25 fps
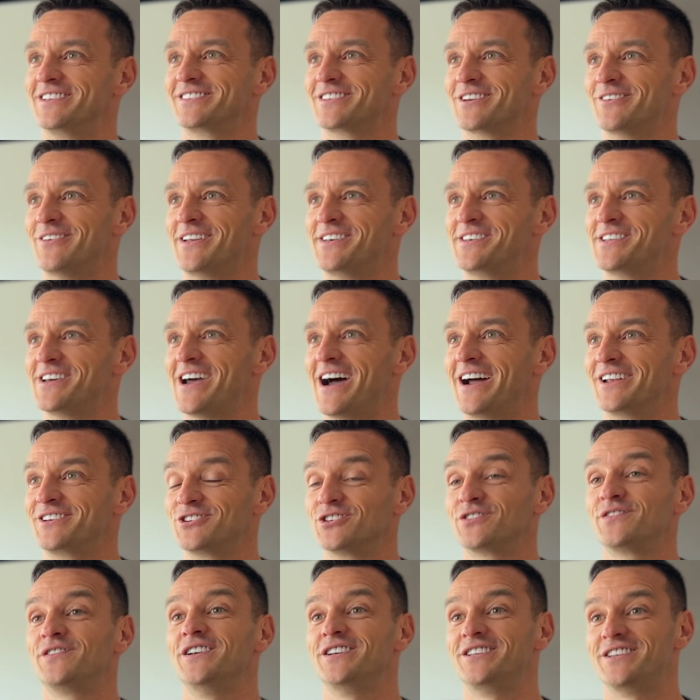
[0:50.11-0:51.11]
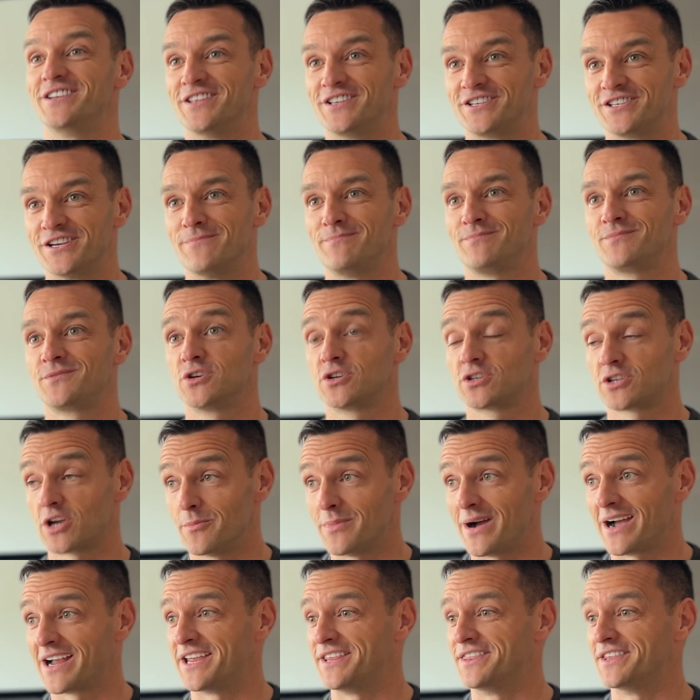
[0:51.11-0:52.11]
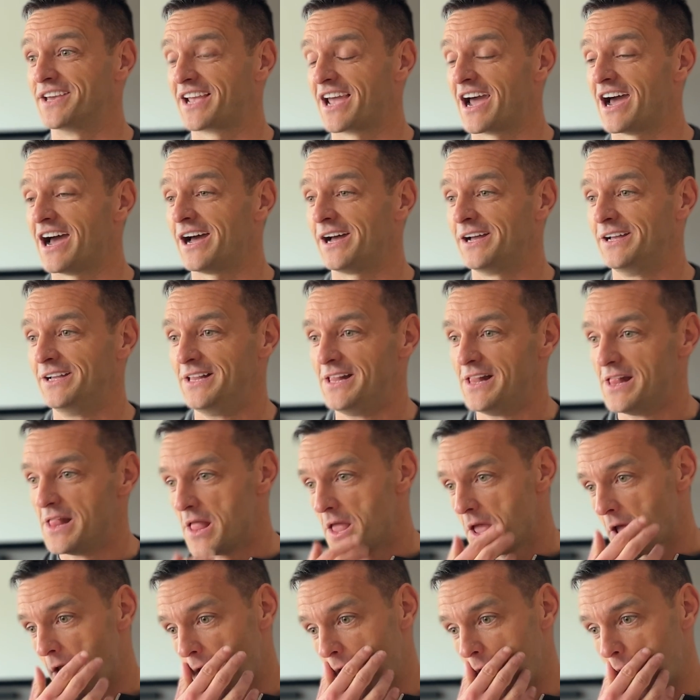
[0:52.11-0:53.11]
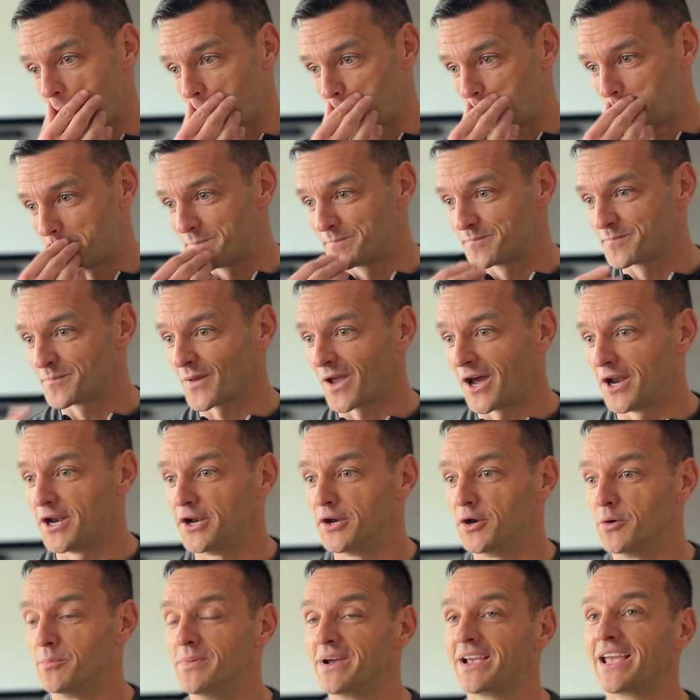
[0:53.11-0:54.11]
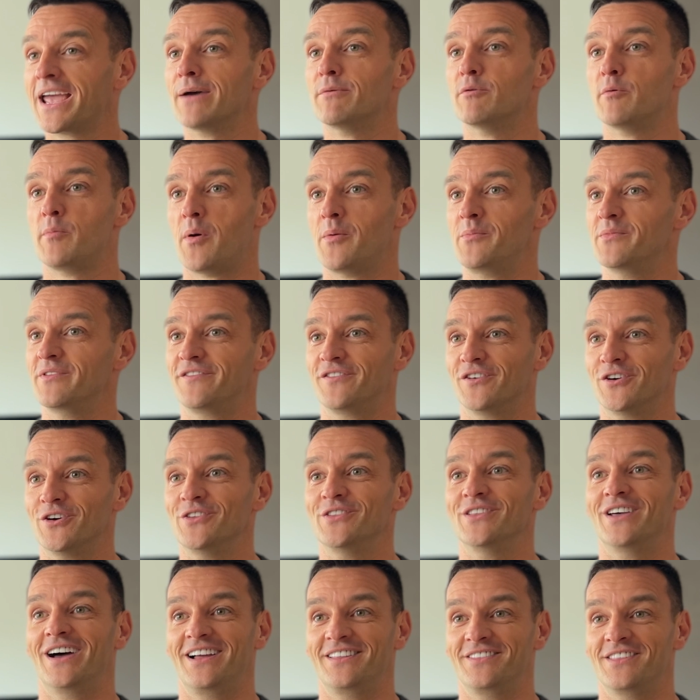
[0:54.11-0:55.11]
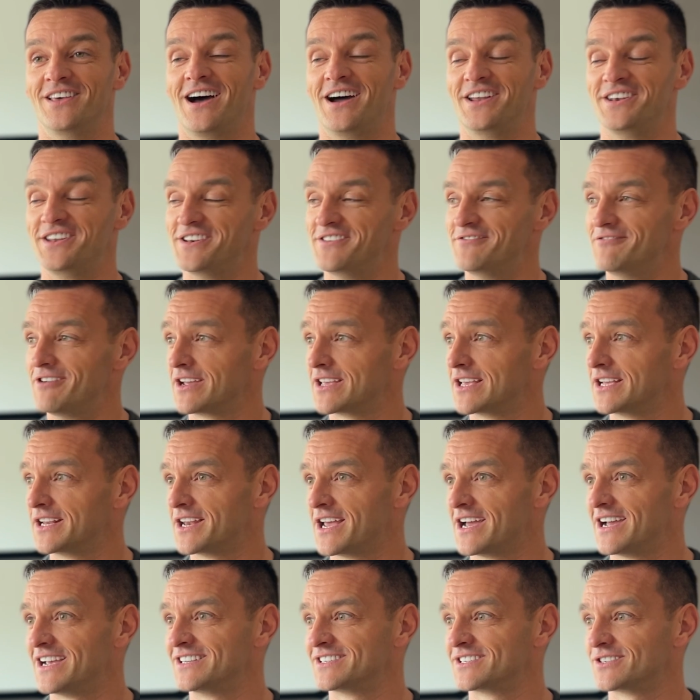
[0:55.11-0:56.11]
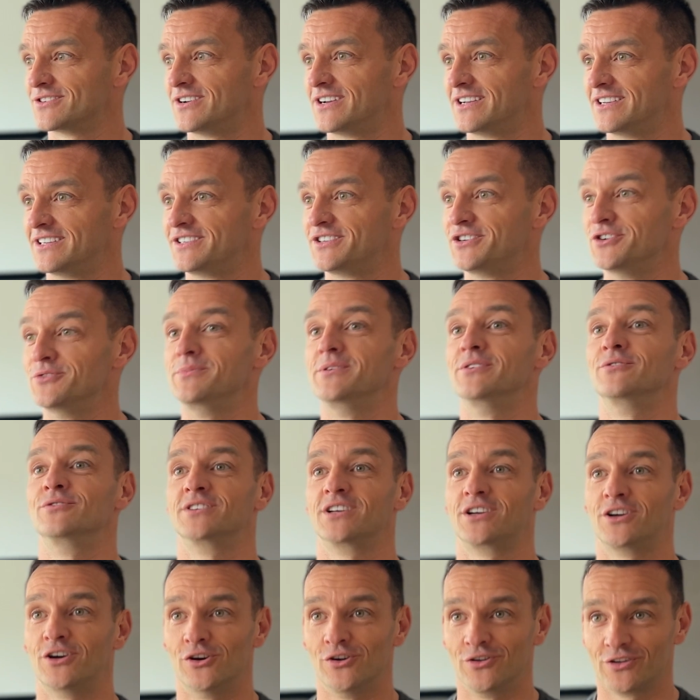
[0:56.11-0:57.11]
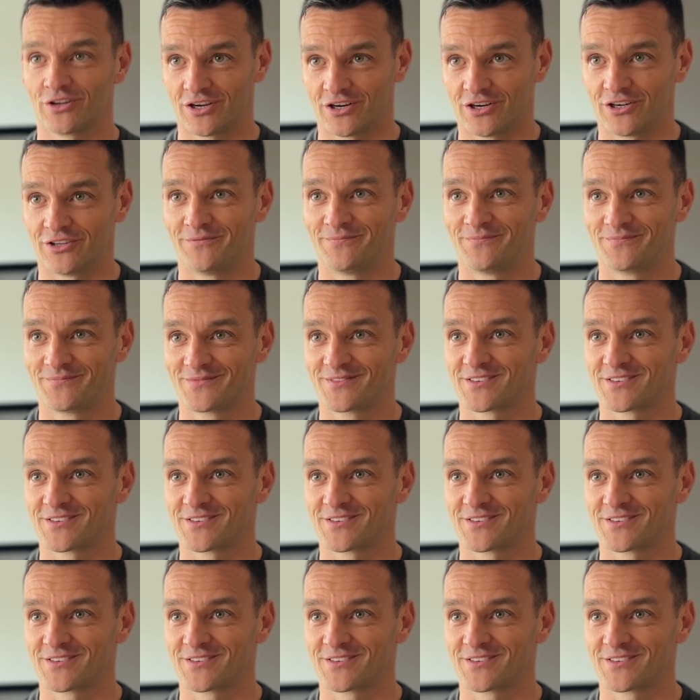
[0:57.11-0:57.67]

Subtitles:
So I'd just finished in the gym, just got back in the car, and a number came up on my phone that I didn't recognise, so I assumed it was a cold call.